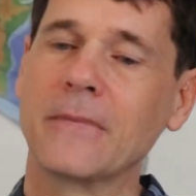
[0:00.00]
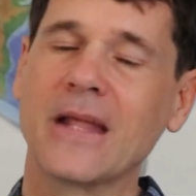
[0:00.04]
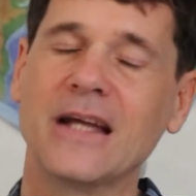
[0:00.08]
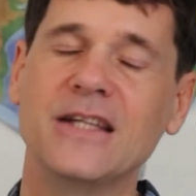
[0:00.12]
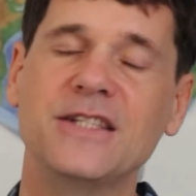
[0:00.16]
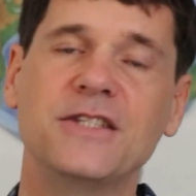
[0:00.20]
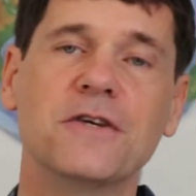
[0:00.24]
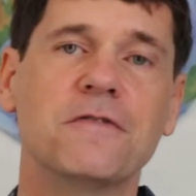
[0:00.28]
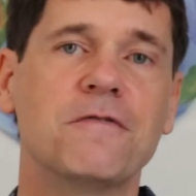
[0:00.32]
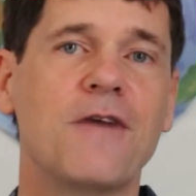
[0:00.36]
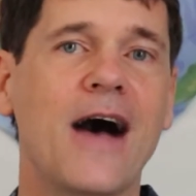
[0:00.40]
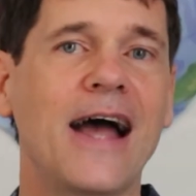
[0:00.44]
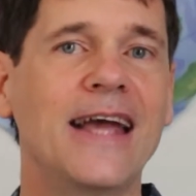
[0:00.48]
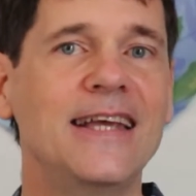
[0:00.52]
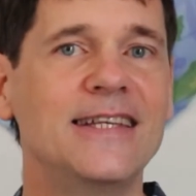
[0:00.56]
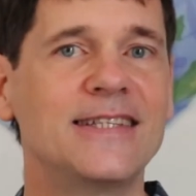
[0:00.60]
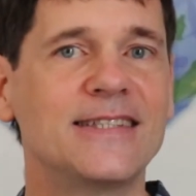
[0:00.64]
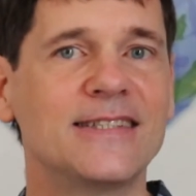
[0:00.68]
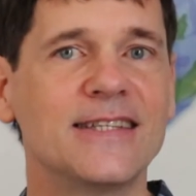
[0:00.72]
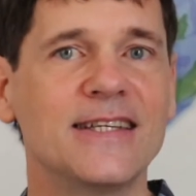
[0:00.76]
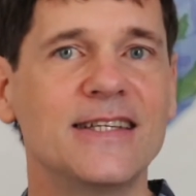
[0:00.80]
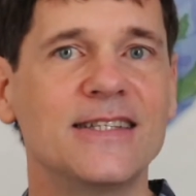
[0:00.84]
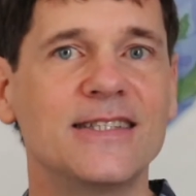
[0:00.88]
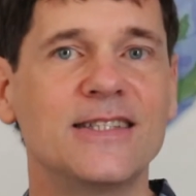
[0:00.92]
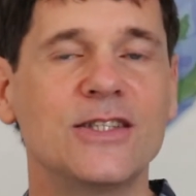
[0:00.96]

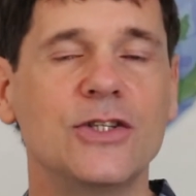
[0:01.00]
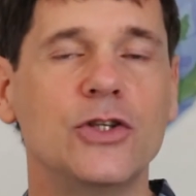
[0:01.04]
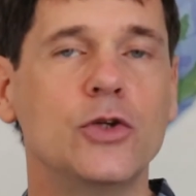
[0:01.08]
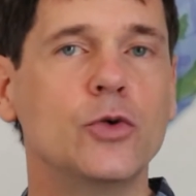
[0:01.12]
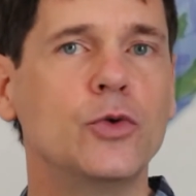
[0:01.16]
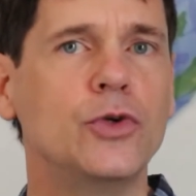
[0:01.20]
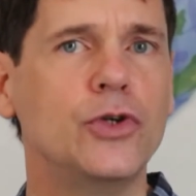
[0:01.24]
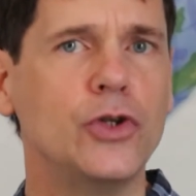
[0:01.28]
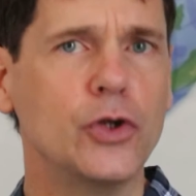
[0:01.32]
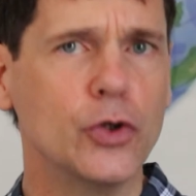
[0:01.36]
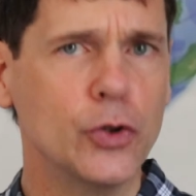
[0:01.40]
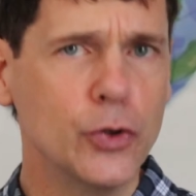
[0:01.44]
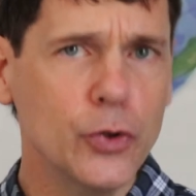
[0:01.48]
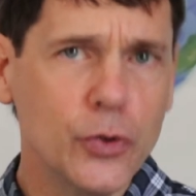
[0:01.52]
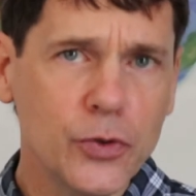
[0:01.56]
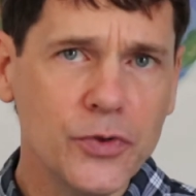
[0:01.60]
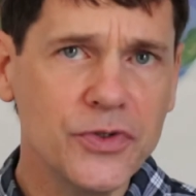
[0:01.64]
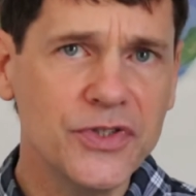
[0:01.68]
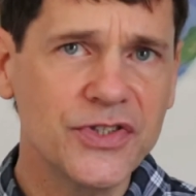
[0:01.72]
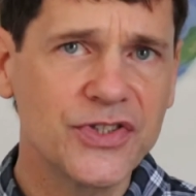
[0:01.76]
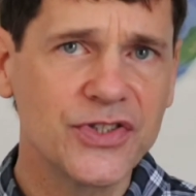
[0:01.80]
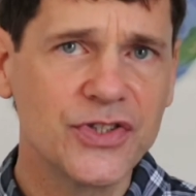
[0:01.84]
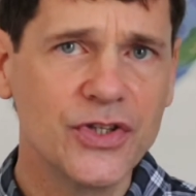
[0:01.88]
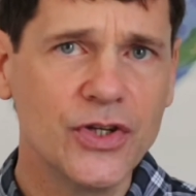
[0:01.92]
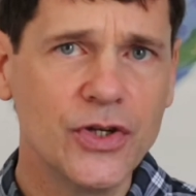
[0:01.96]
devices you
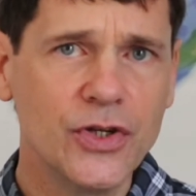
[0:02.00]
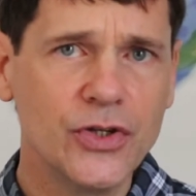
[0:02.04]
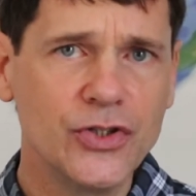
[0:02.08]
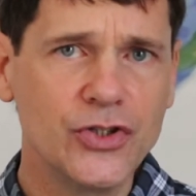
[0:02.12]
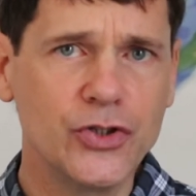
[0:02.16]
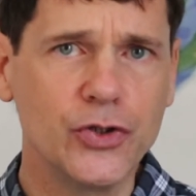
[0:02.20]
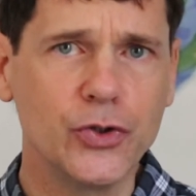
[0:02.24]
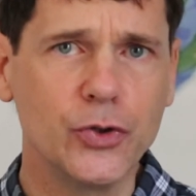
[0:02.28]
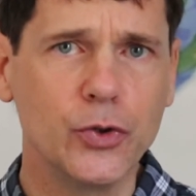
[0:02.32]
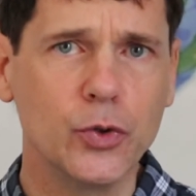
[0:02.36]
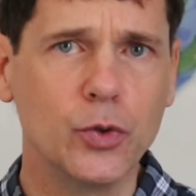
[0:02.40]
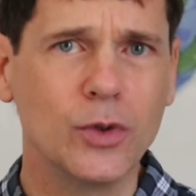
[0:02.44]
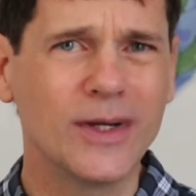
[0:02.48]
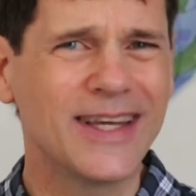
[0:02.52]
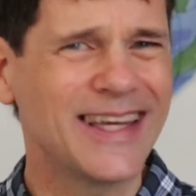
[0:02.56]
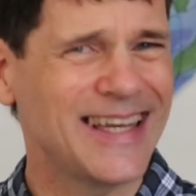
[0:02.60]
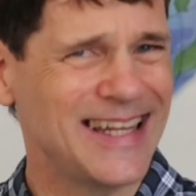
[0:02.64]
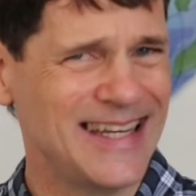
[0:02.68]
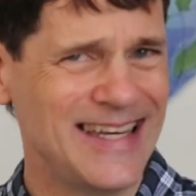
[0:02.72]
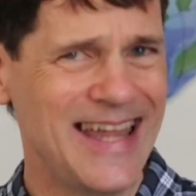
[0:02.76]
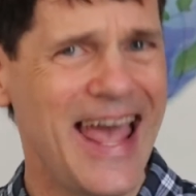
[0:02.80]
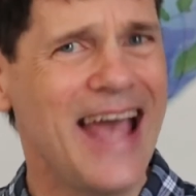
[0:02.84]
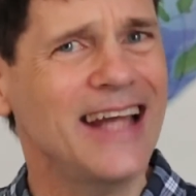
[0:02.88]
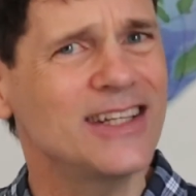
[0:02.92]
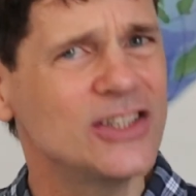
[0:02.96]
use to
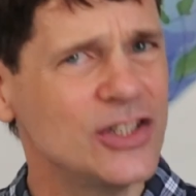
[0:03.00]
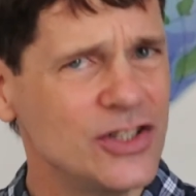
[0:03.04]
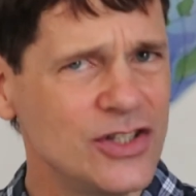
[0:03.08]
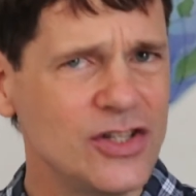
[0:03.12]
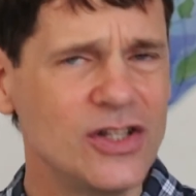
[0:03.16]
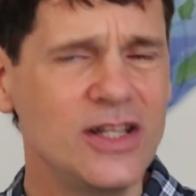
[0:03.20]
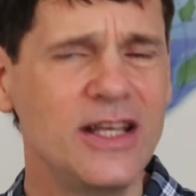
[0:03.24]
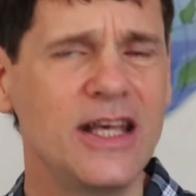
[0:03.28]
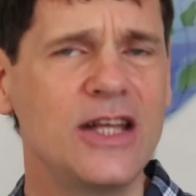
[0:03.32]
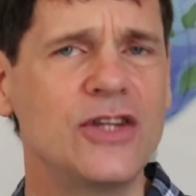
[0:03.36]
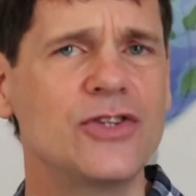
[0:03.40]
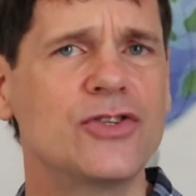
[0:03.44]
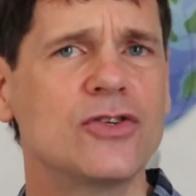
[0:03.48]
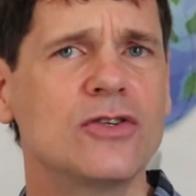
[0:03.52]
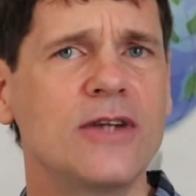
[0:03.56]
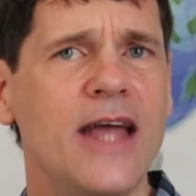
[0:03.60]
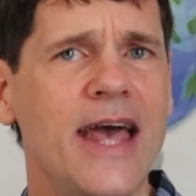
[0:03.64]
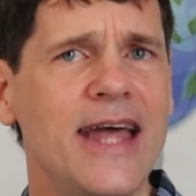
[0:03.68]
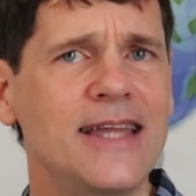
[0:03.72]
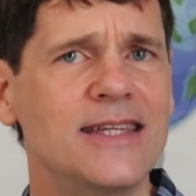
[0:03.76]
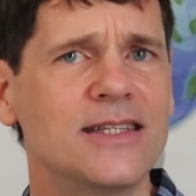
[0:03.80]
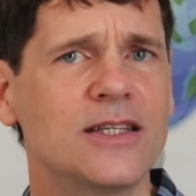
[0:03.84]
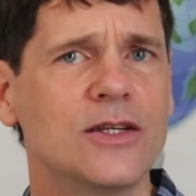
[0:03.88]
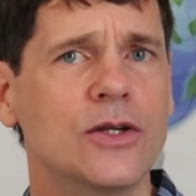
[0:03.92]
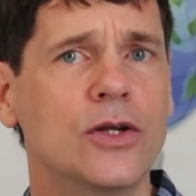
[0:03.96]
connect to the
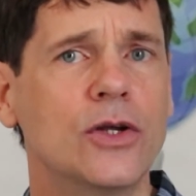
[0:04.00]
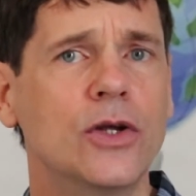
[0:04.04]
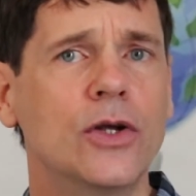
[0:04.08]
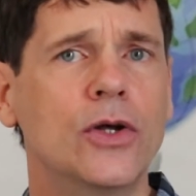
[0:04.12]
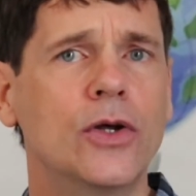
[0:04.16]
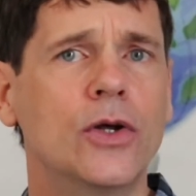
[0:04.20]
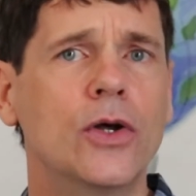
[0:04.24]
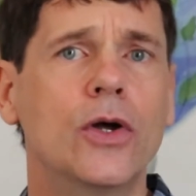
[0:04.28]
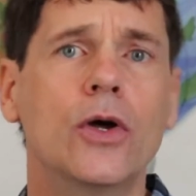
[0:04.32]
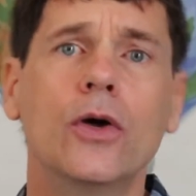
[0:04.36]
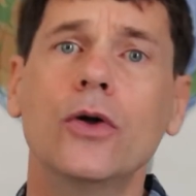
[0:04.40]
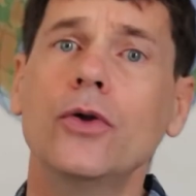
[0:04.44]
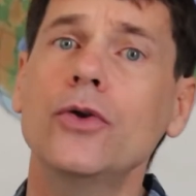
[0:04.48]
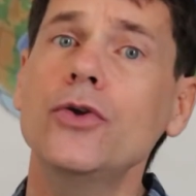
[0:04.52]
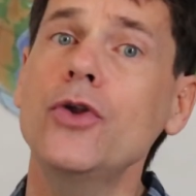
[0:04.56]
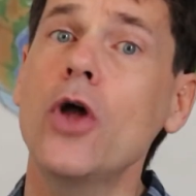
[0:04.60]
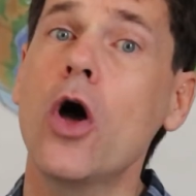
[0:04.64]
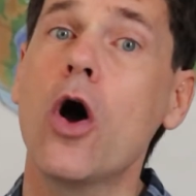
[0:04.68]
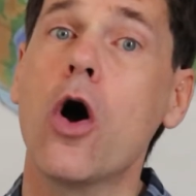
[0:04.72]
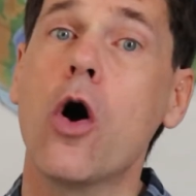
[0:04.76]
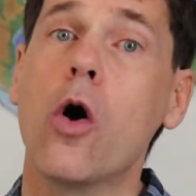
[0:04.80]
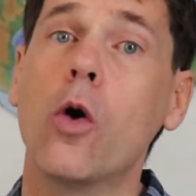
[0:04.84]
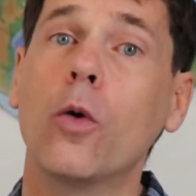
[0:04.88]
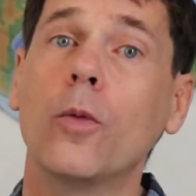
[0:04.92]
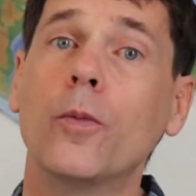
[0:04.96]
internet?
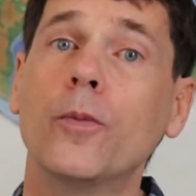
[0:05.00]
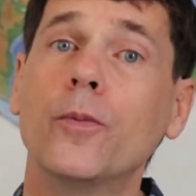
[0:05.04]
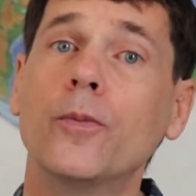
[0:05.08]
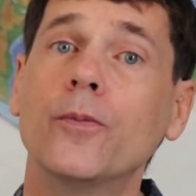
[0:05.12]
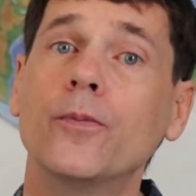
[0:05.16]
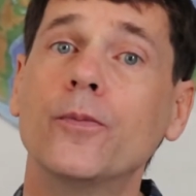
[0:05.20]
No.